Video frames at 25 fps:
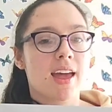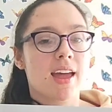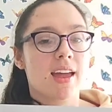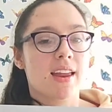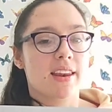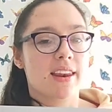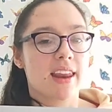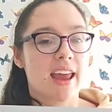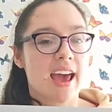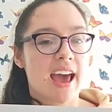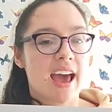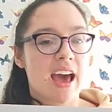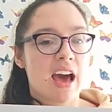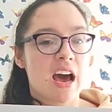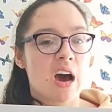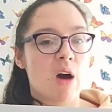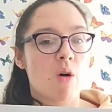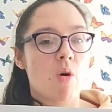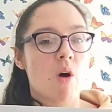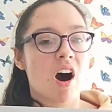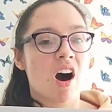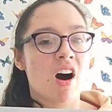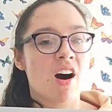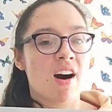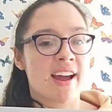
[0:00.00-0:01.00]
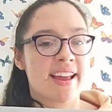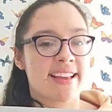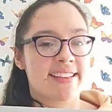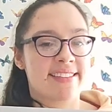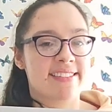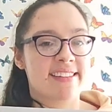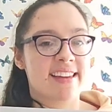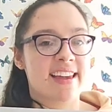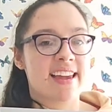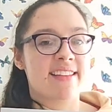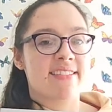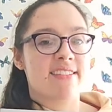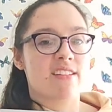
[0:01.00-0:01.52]
Now, I
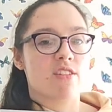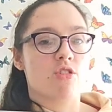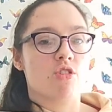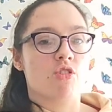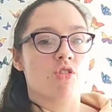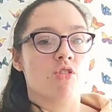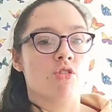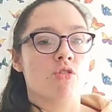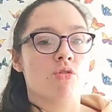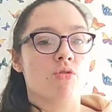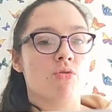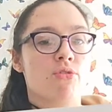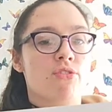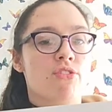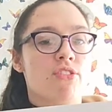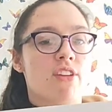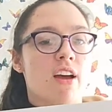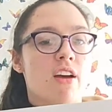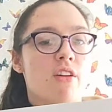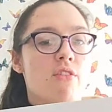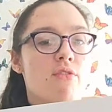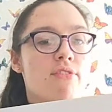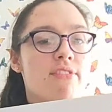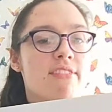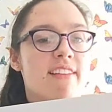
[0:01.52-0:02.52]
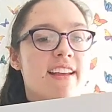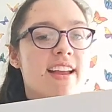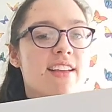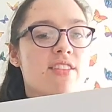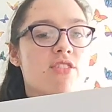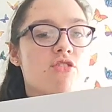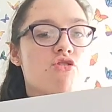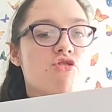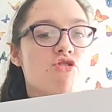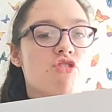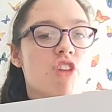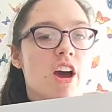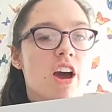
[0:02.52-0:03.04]
did also see
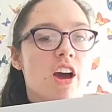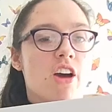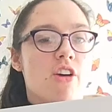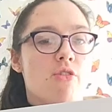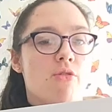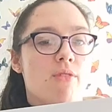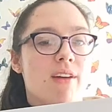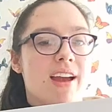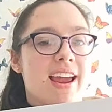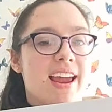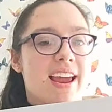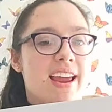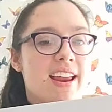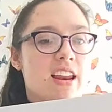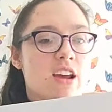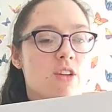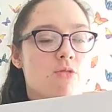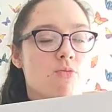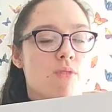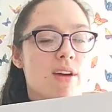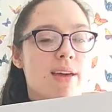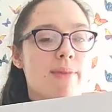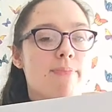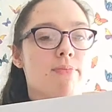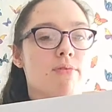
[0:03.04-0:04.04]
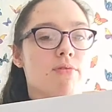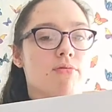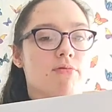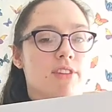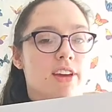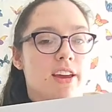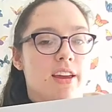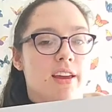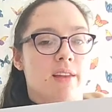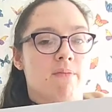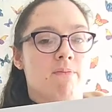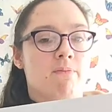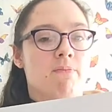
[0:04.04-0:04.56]
the show in
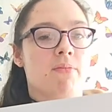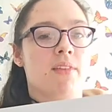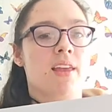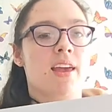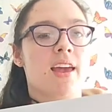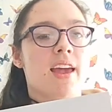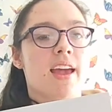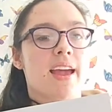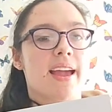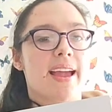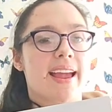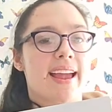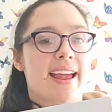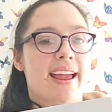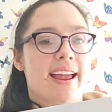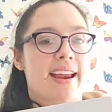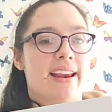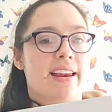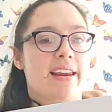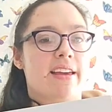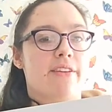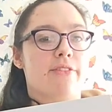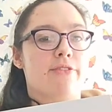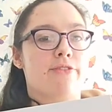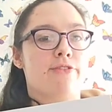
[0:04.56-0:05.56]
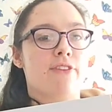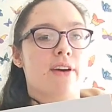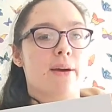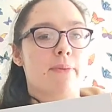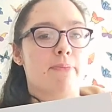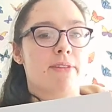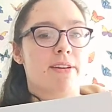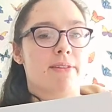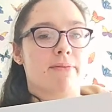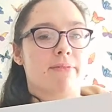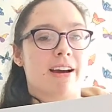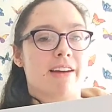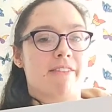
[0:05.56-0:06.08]
Wimbledon in
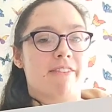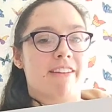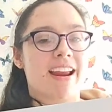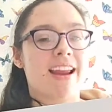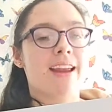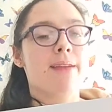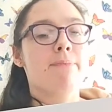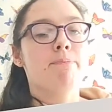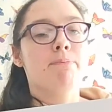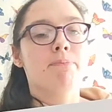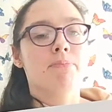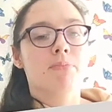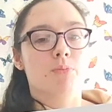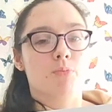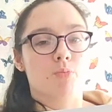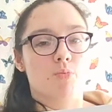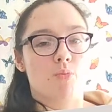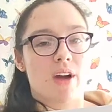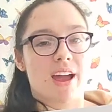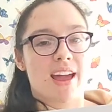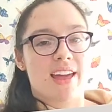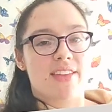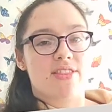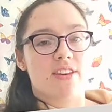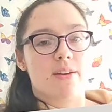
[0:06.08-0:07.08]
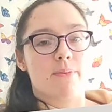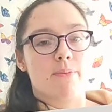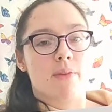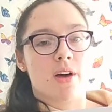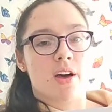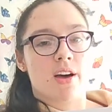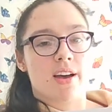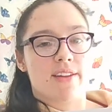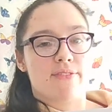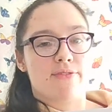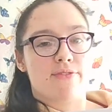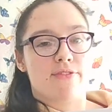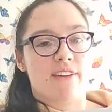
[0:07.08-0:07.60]
February with
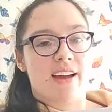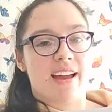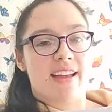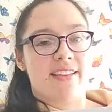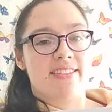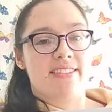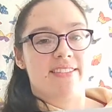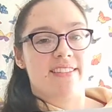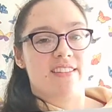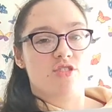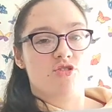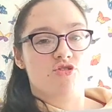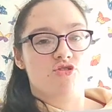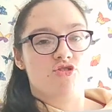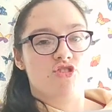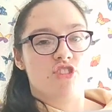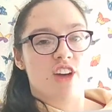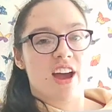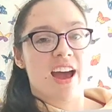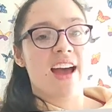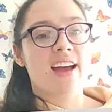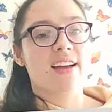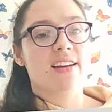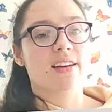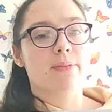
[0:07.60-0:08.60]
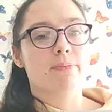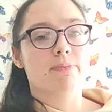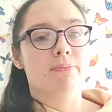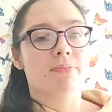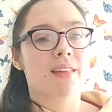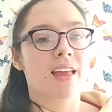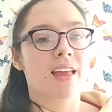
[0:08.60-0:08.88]
my friend Jack,